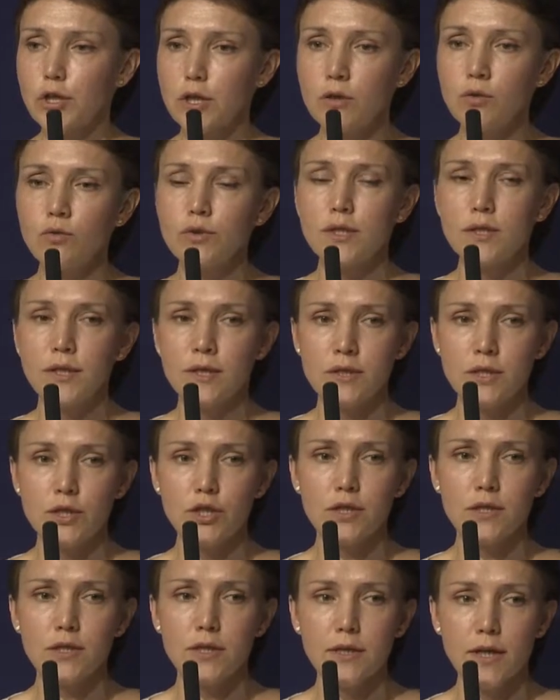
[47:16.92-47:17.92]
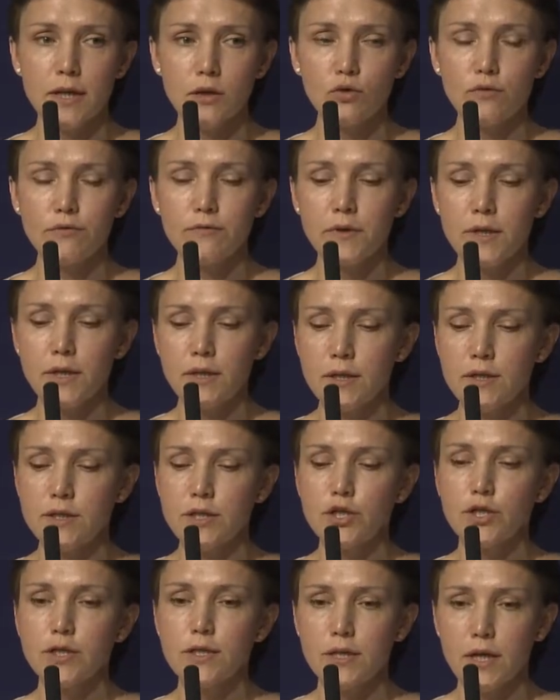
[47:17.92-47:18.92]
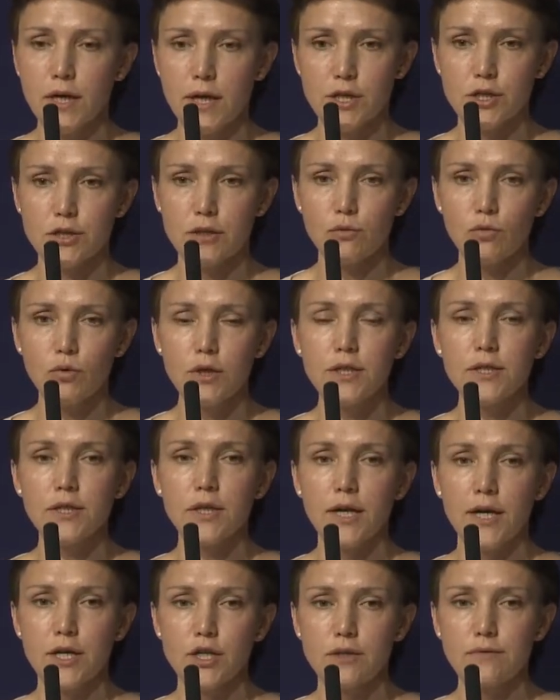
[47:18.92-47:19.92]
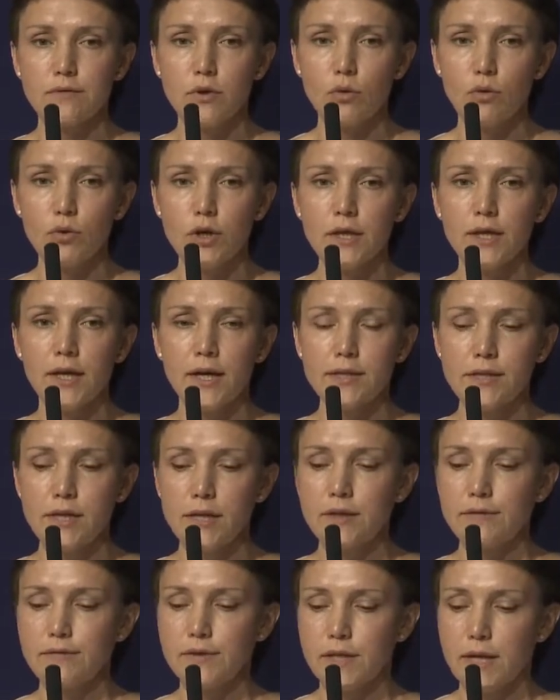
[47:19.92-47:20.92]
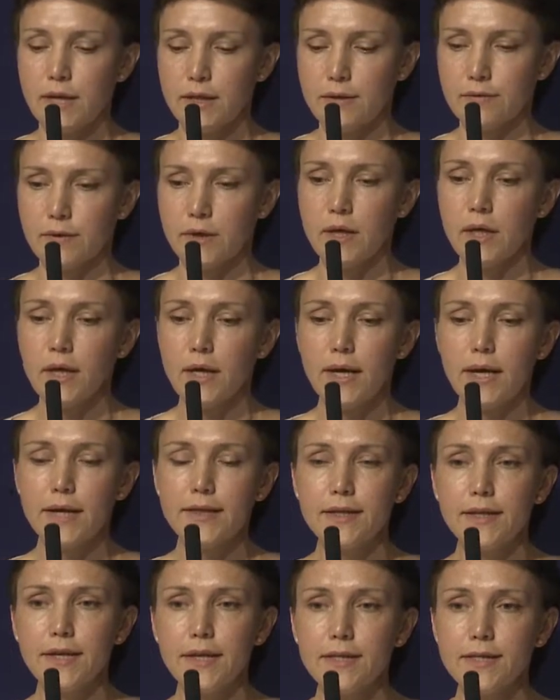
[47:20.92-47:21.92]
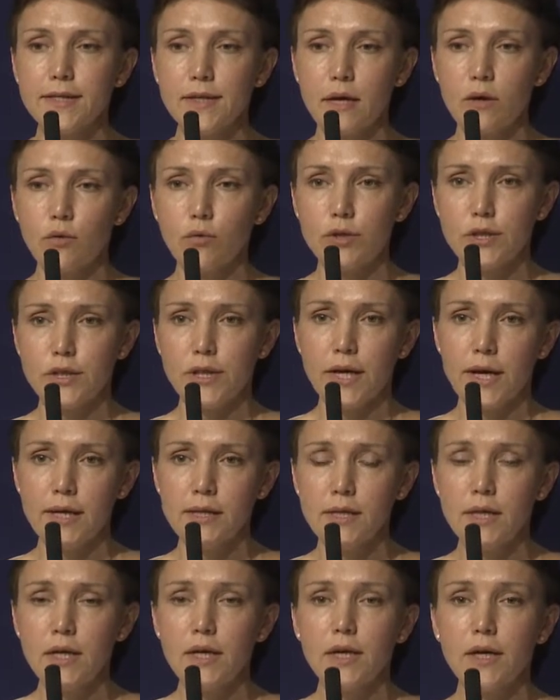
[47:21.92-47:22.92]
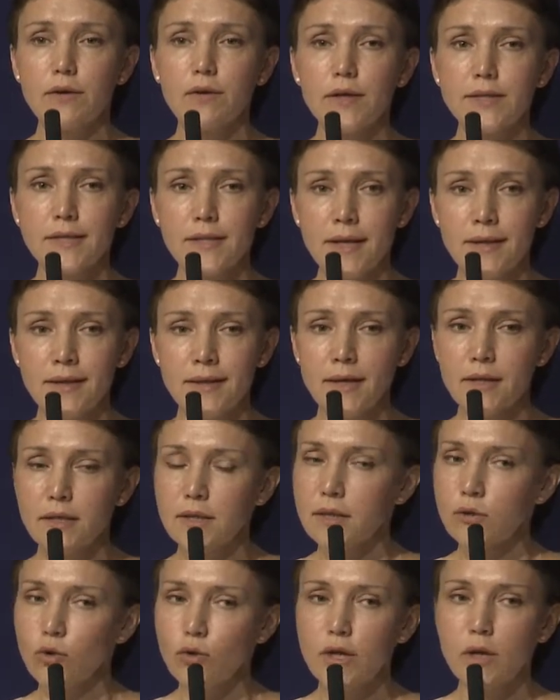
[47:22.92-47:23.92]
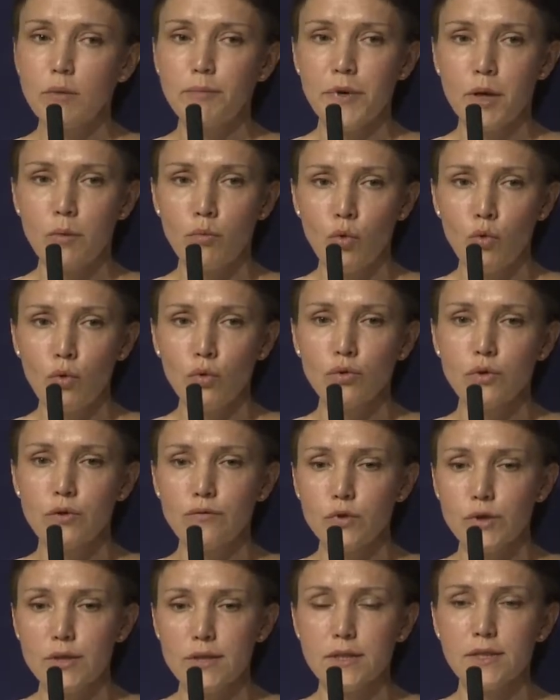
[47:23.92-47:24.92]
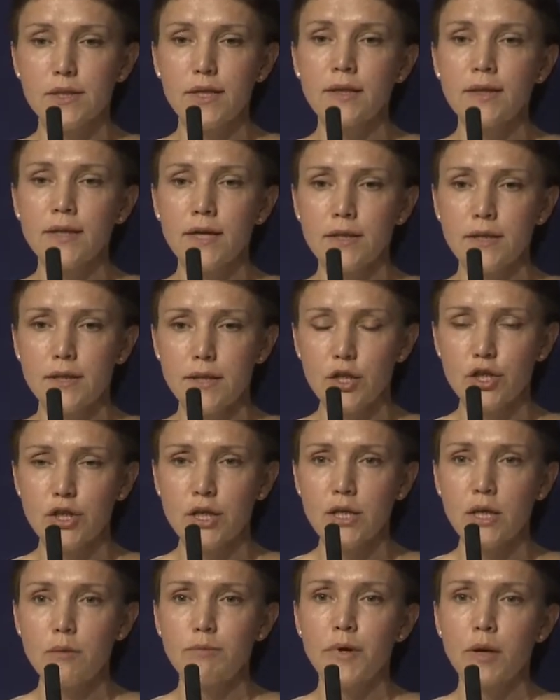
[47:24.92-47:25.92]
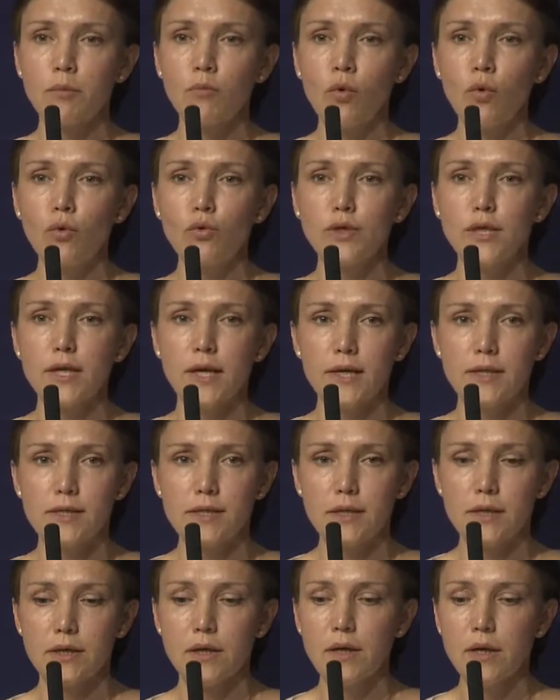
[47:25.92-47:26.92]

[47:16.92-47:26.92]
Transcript: indicators, but also to emphasize the identity of each street and each city. We may not afford to lose it, and the standards will only help us to